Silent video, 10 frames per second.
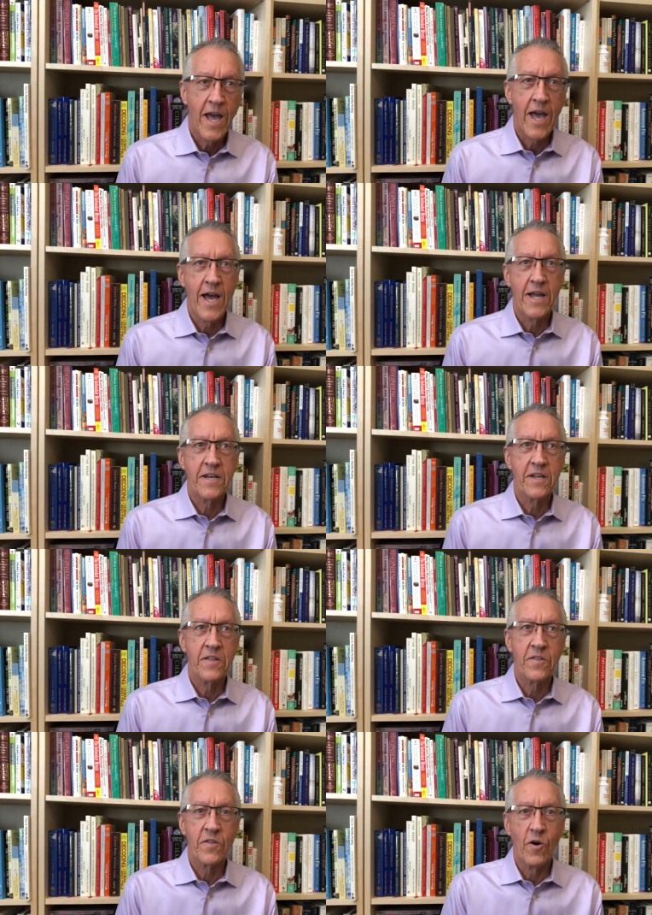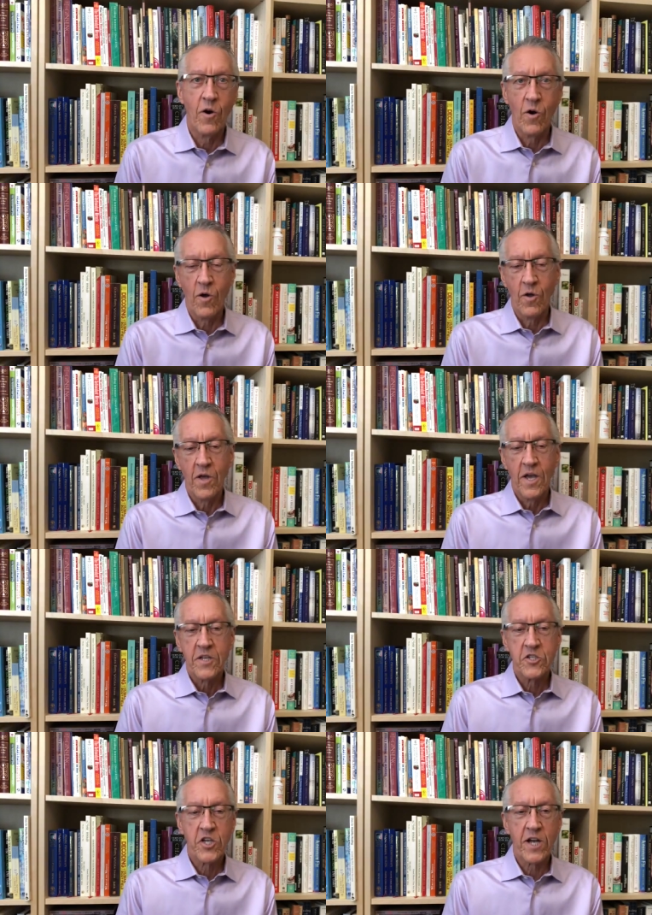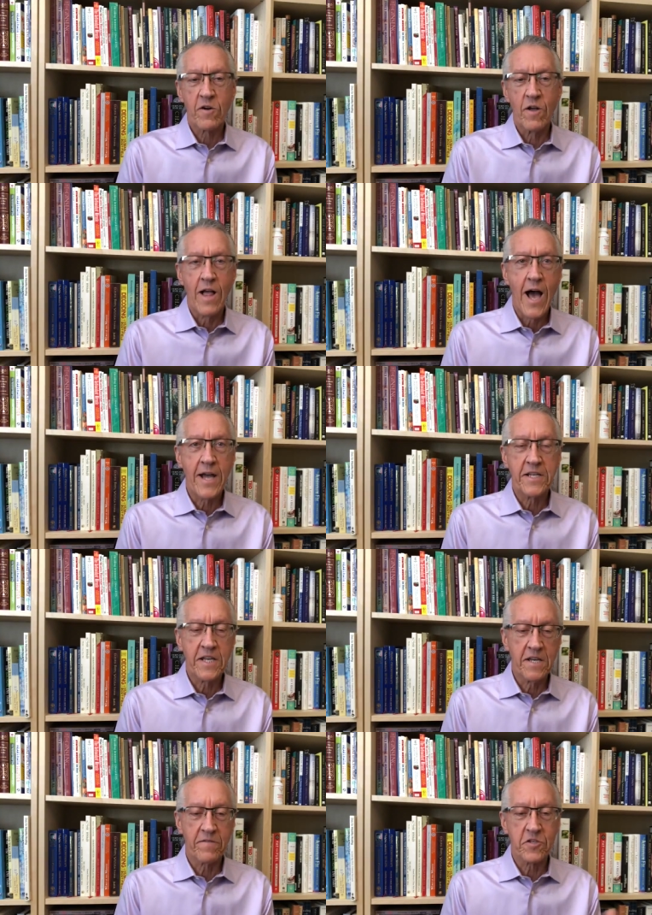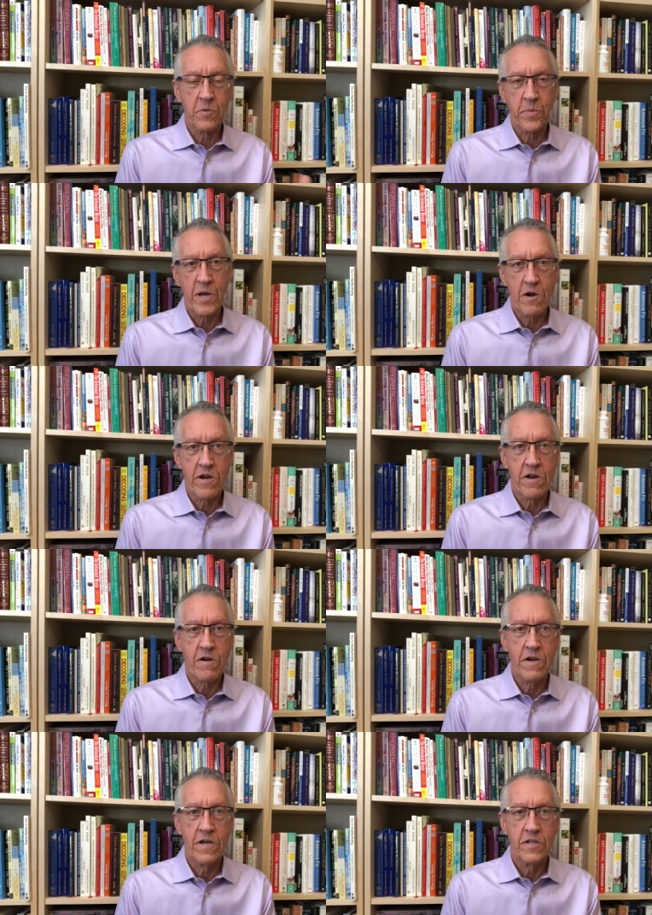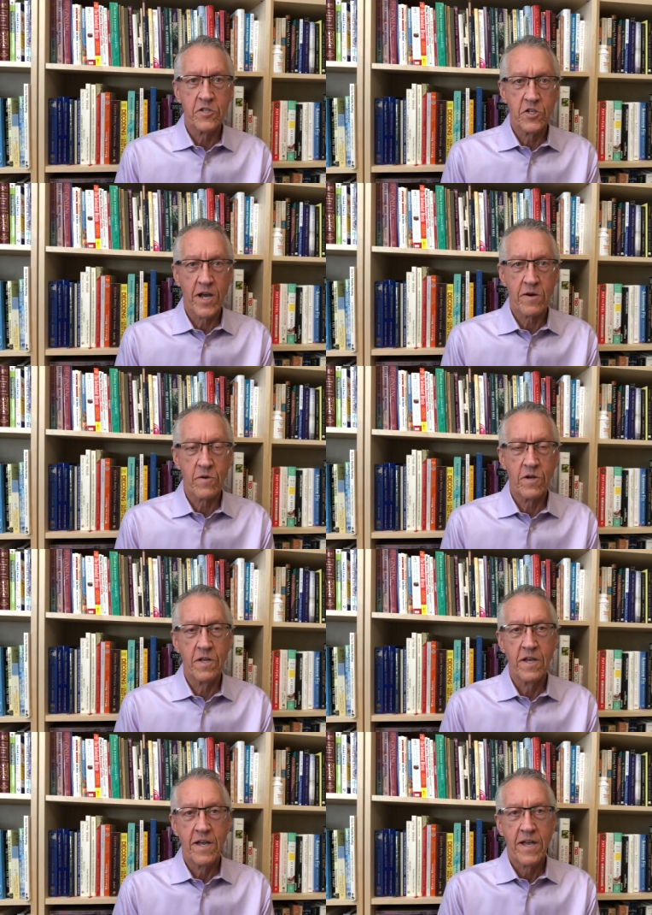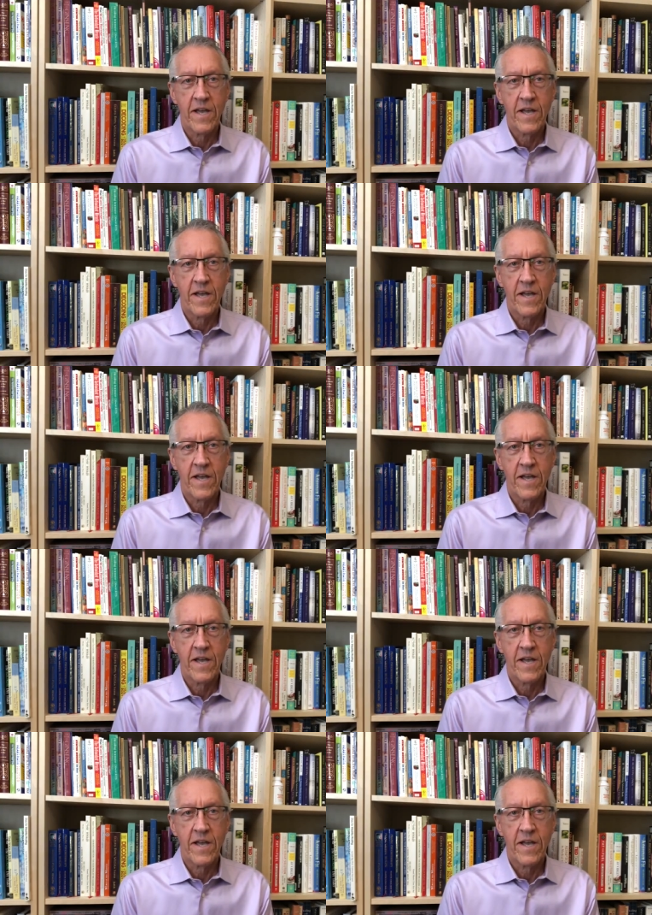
And the whole general idea of superior, general,